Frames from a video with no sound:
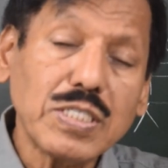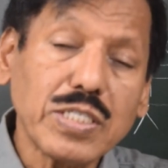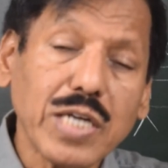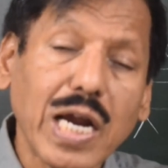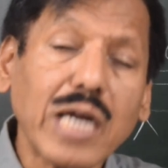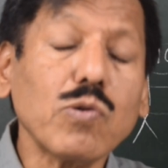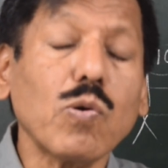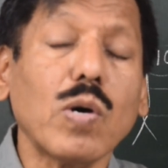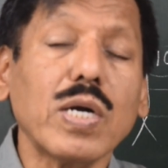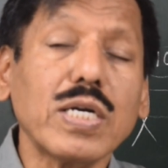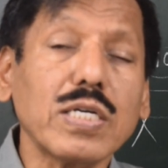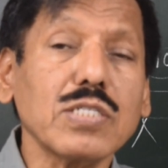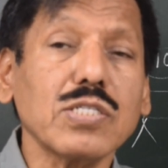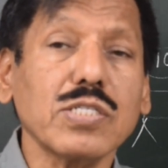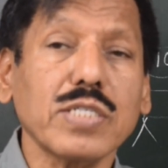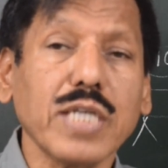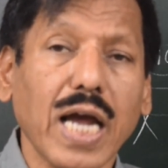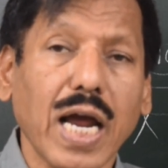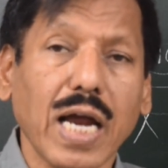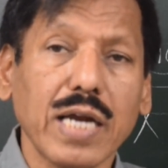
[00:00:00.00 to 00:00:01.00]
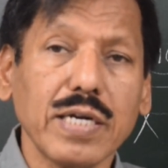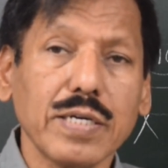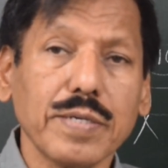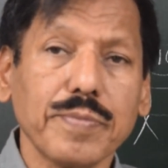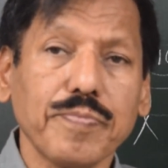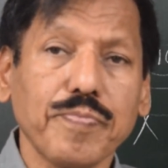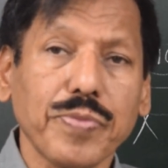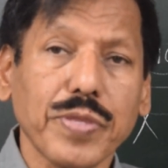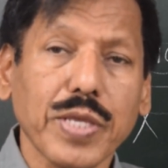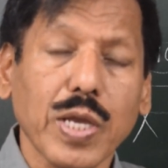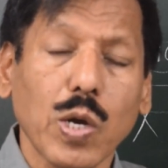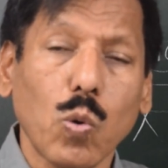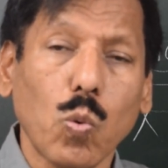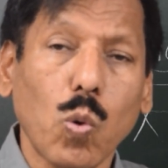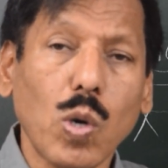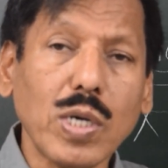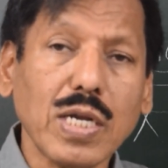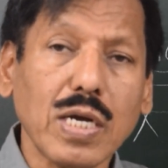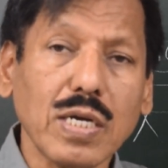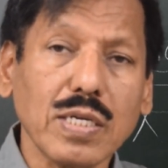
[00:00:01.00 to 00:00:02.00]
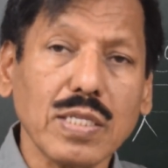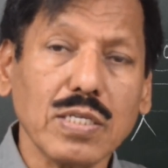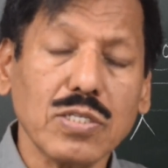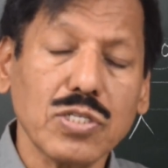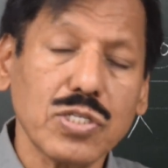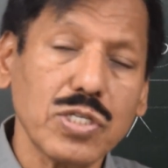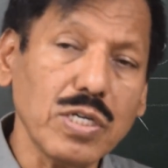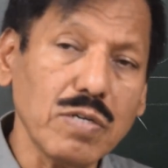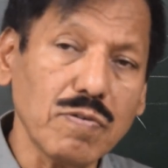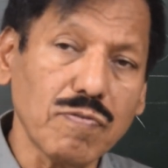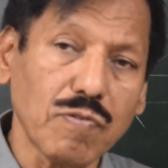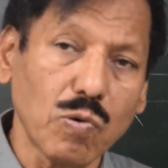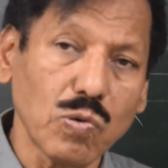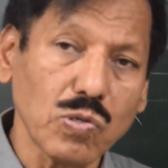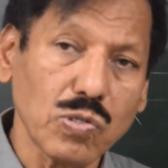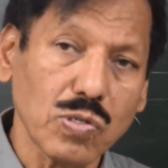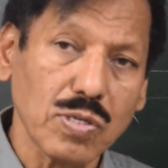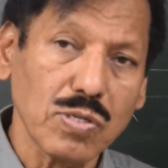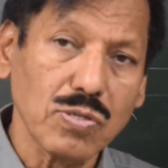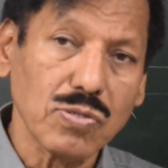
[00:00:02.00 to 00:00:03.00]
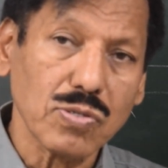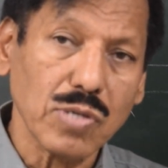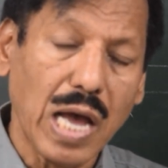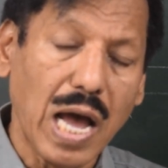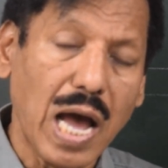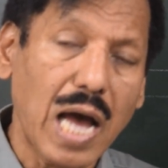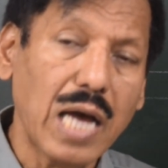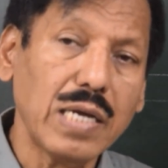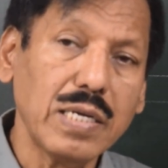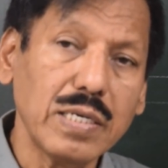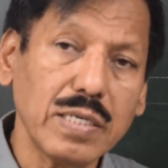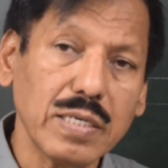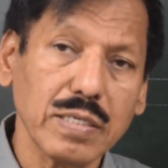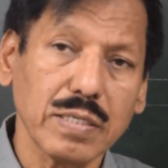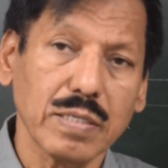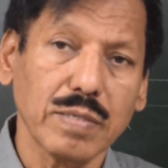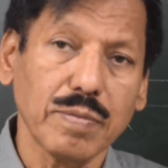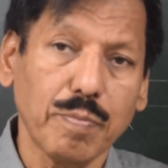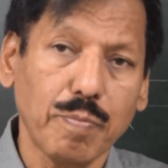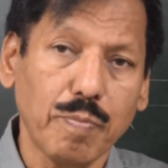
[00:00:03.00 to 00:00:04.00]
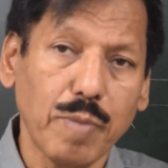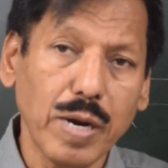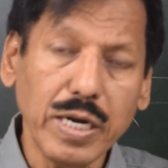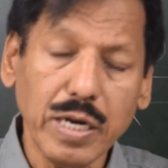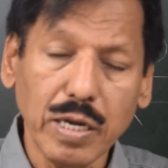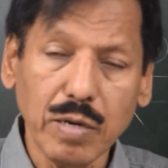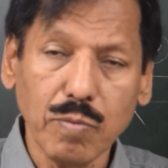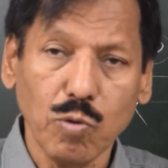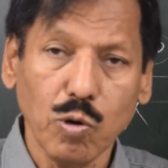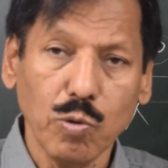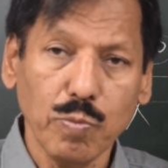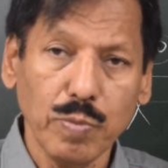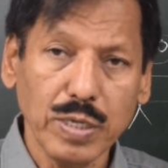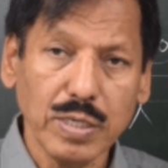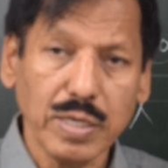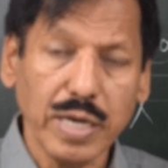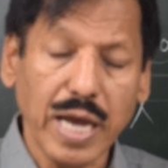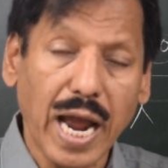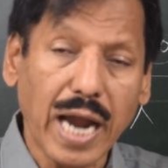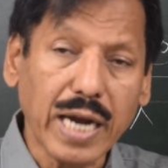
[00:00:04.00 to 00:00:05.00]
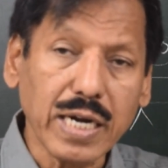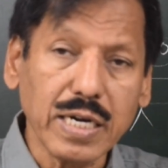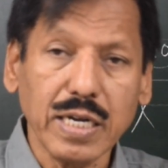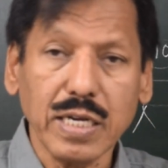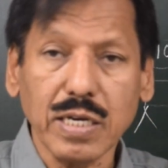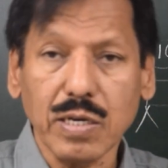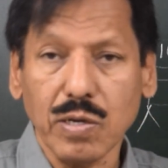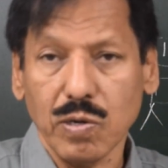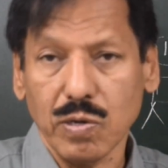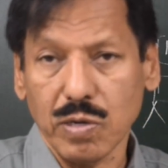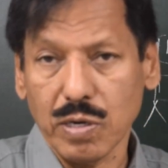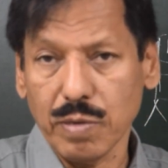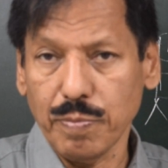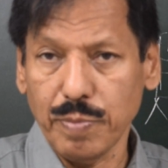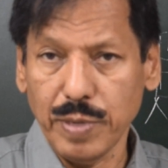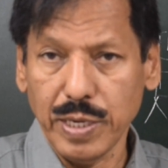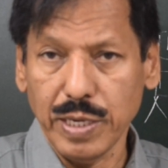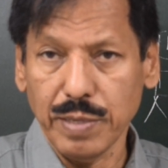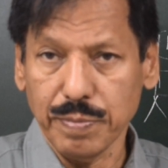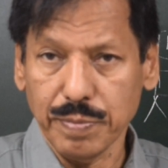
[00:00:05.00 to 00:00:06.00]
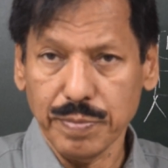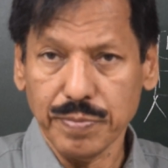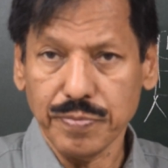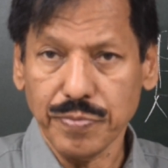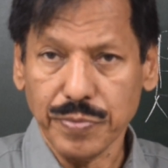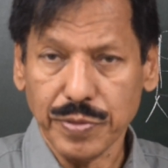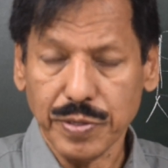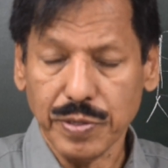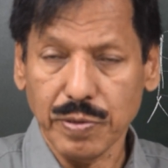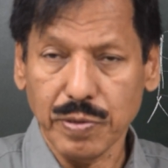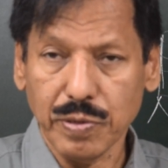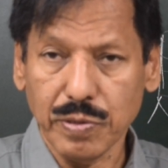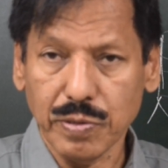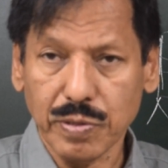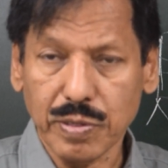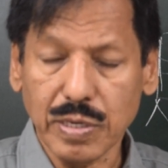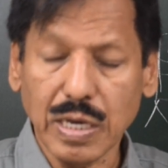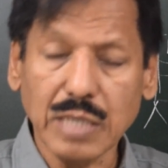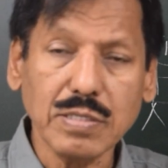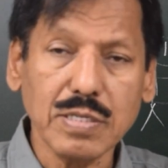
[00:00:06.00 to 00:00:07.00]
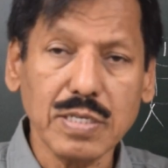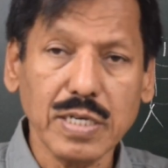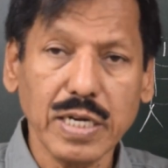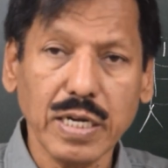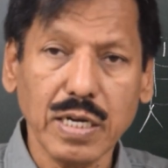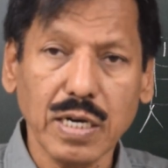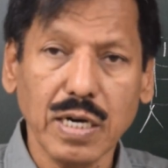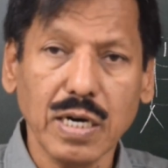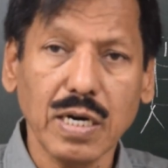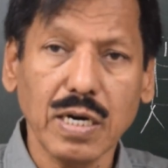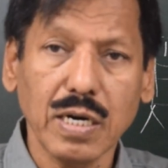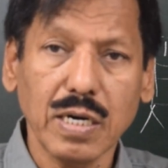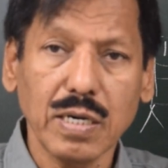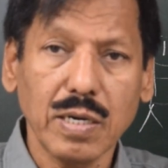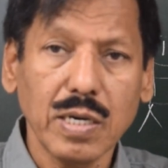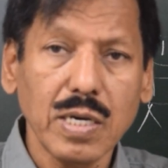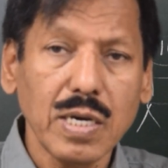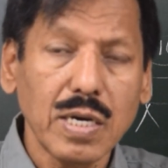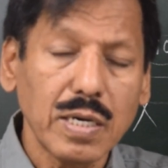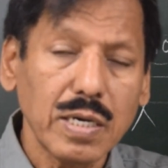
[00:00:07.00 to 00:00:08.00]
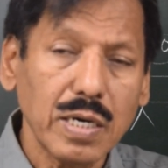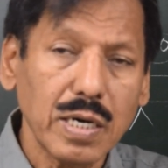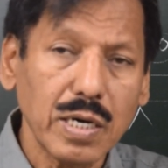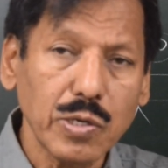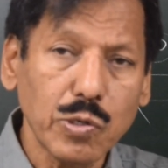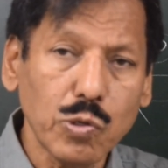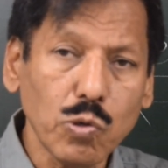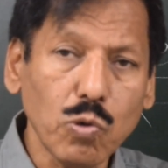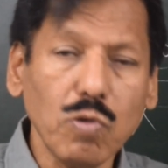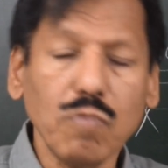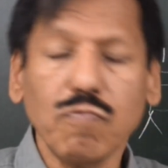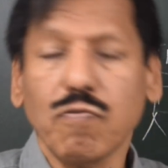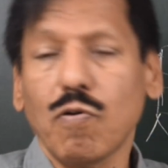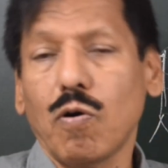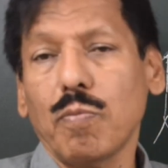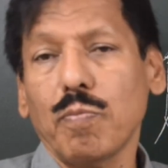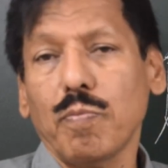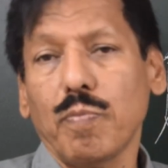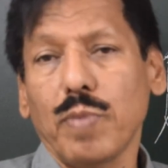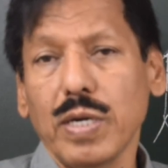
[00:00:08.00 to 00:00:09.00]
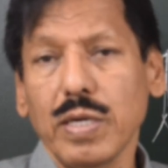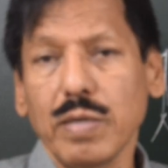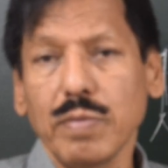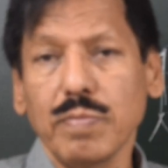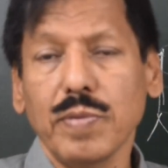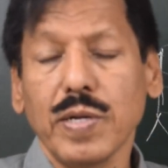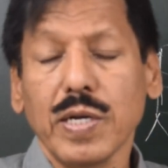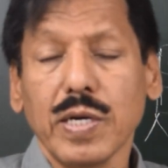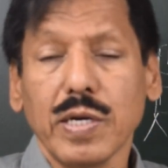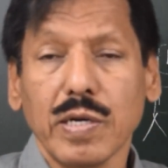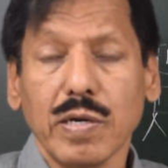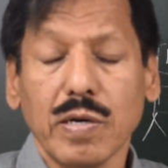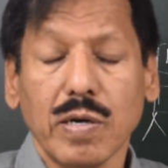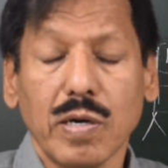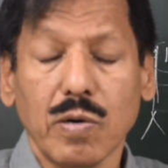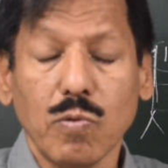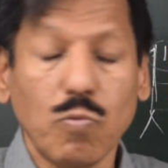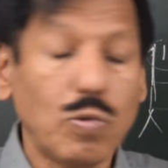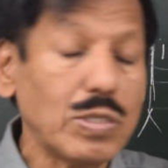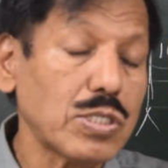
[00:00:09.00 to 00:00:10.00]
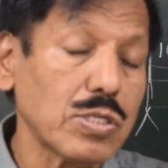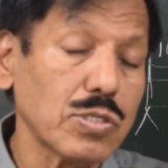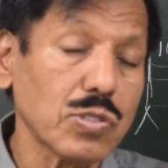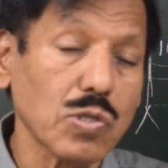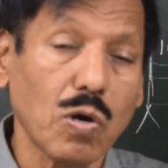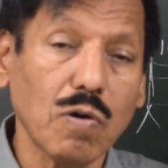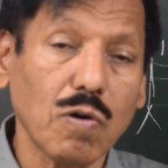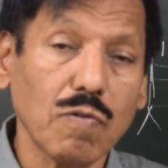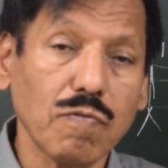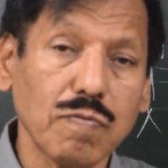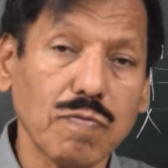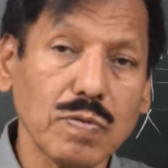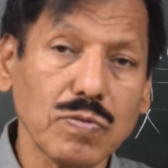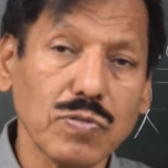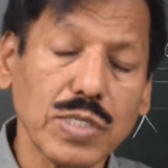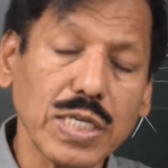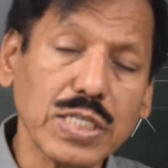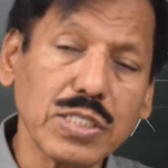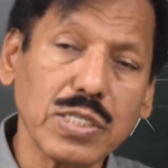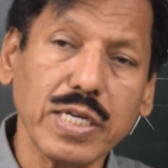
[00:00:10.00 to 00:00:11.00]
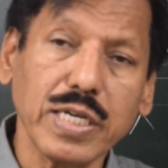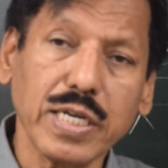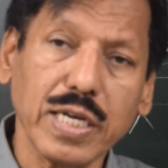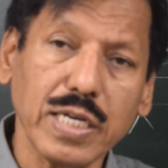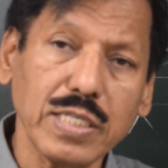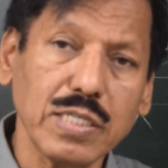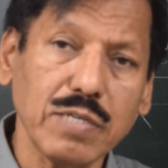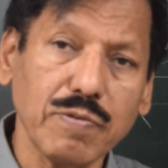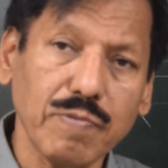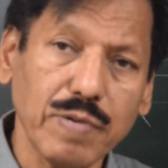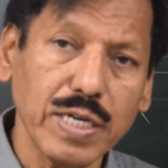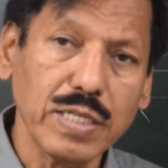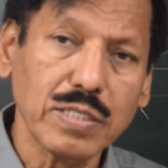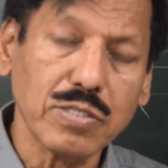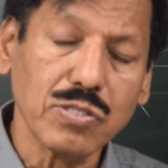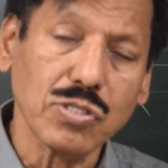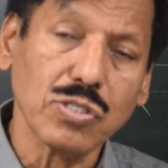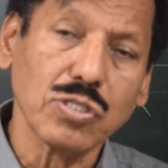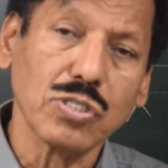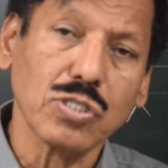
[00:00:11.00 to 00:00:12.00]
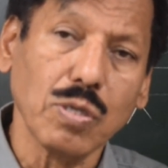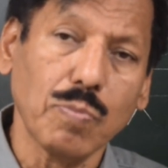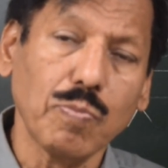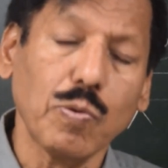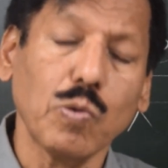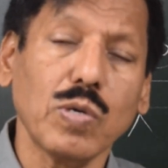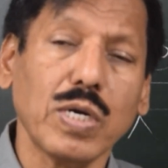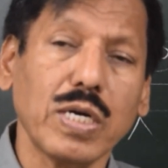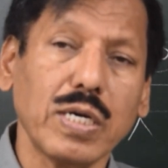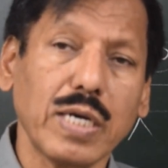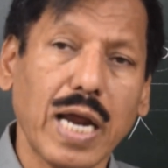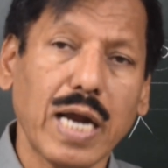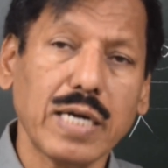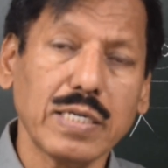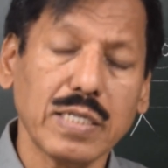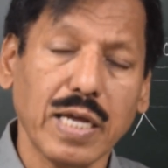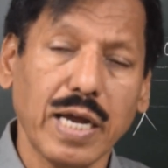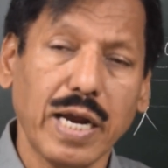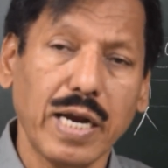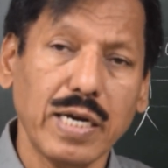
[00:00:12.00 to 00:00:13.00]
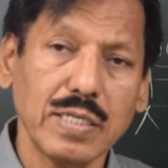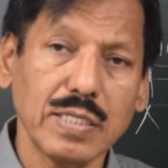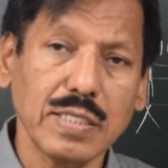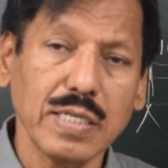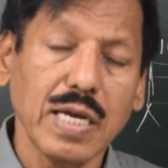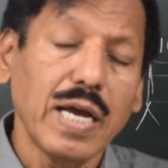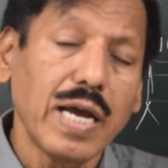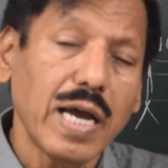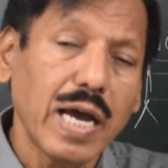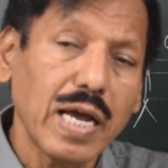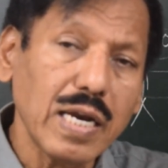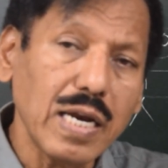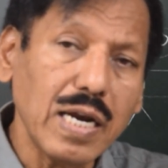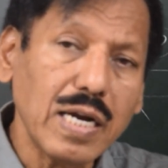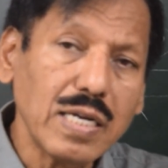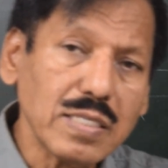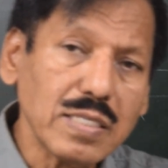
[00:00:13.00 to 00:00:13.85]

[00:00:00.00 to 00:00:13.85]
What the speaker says: try to understand what are the shear forces and bending moment acting on a beam, you know, considering a uniform beam which is of 60 kg weight supported at the ends, and let